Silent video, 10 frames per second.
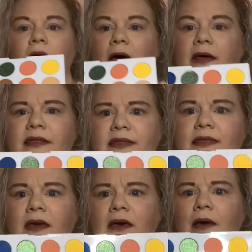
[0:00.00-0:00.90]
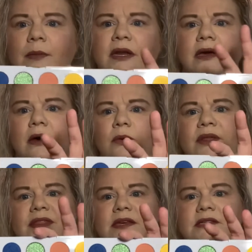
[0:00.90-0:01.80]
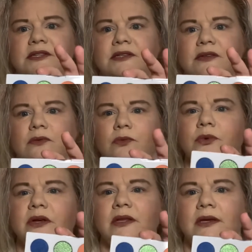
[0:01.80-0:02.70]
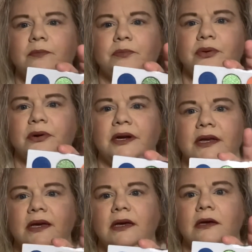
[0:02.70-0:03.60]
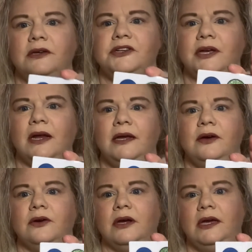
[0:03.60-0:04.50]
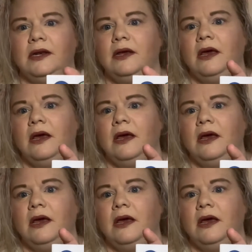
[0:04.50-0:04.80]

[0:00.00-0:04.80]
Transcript: I think I'm going to go with this really pretty shiny green